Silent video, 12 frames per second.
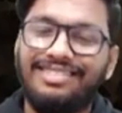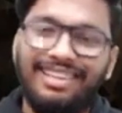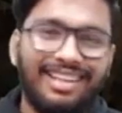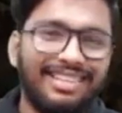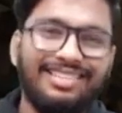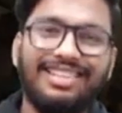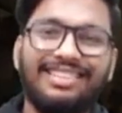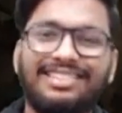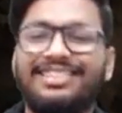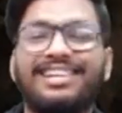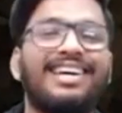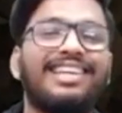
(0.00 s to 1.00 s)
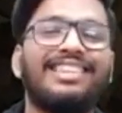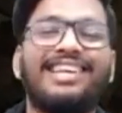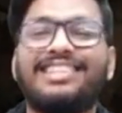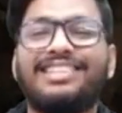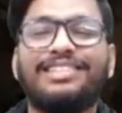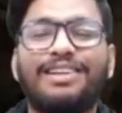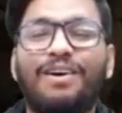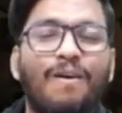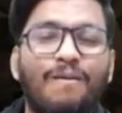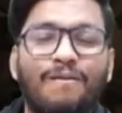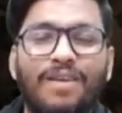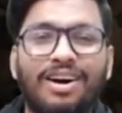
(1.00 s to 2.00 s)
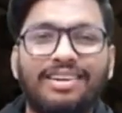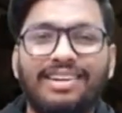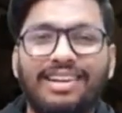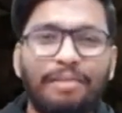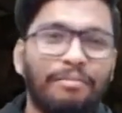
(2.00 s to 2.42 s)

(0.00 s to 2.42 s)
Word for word: That's it. This is your homework.